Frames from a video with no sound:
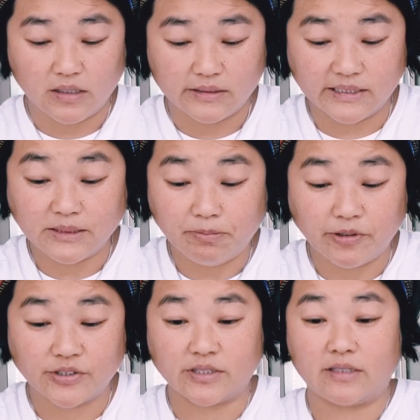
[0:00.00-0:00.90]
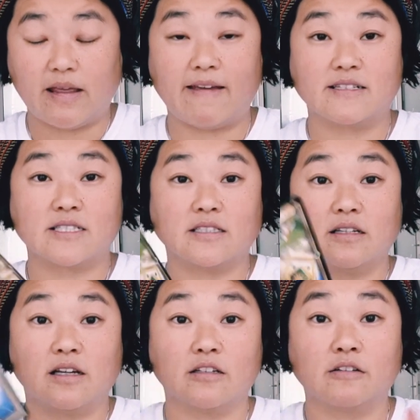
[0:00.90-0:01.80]
This person has a
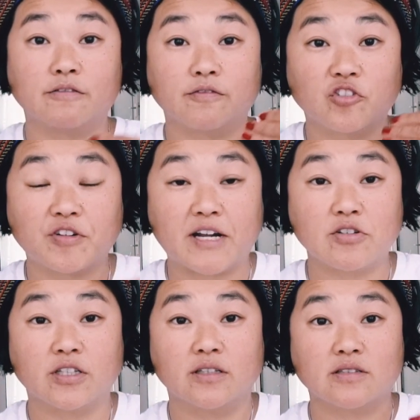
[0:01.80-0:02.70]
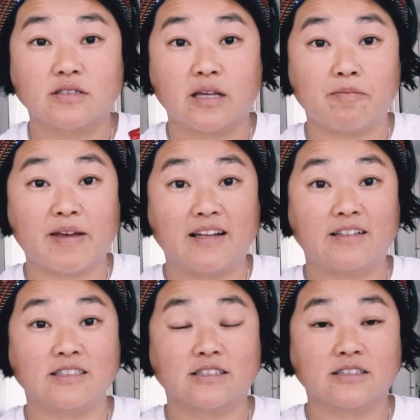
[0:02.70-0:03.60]
lot of groundedness and
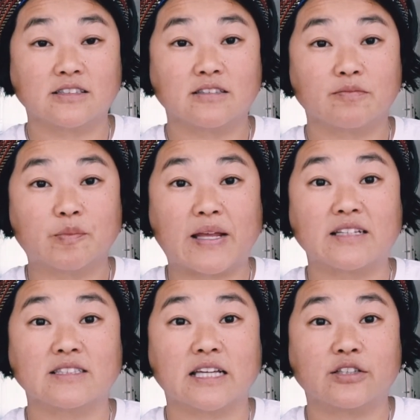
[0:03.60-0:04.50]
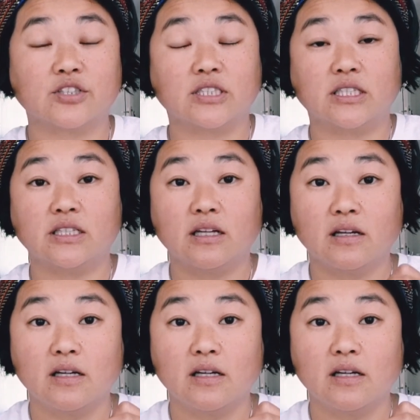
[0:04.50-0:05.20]
balance energy,